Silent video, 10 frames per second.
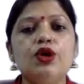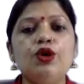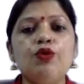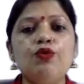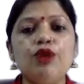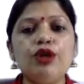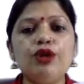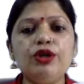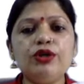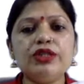What do
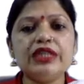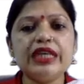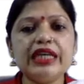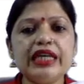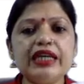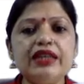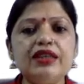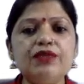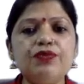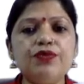you see in
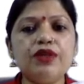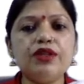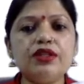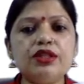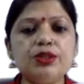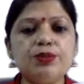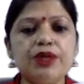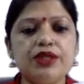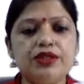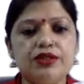the first
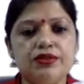picture?